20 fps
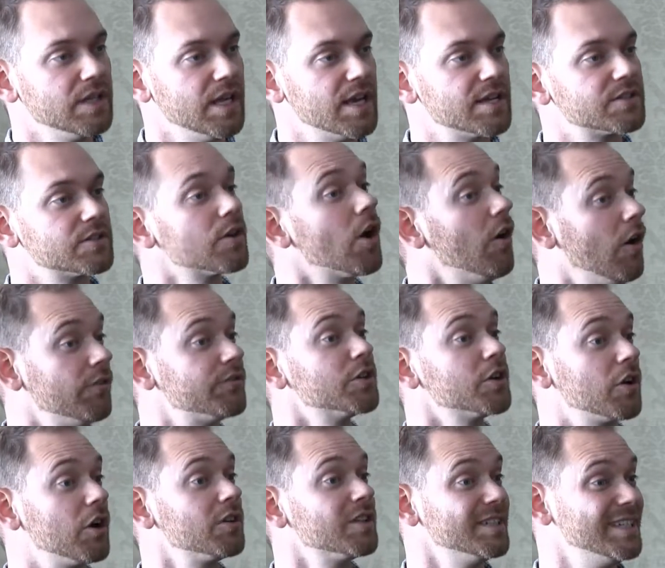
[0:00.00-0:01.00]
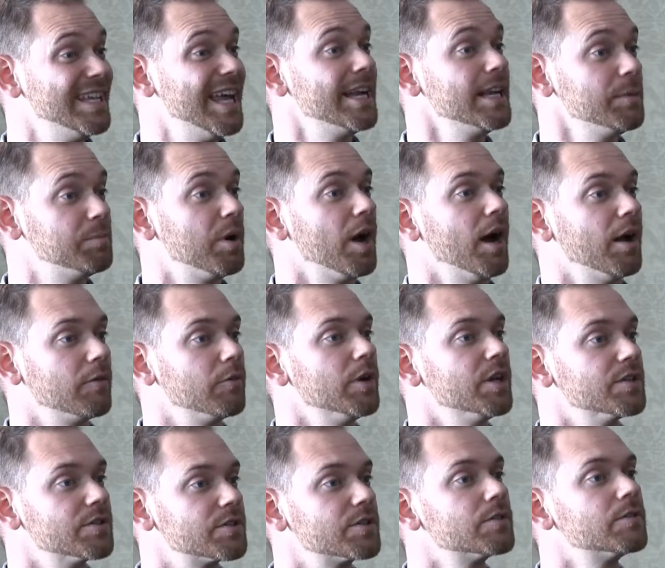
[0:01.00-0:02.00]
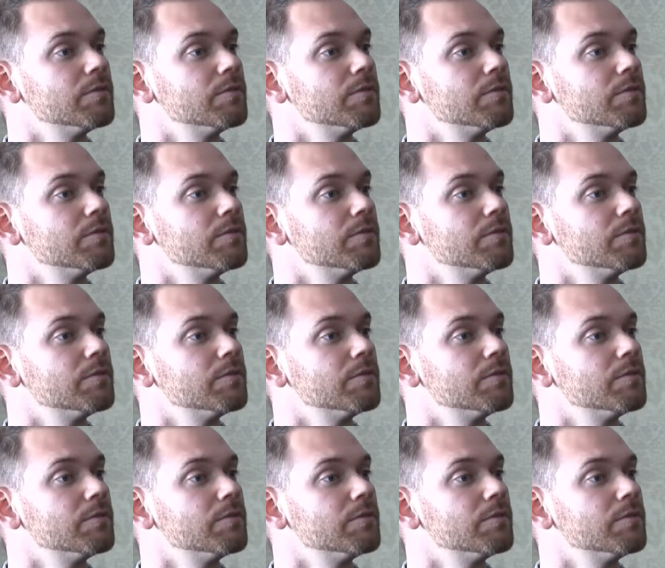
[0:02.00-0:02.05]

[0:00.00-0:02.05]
Yes, often called a neti pot rinse.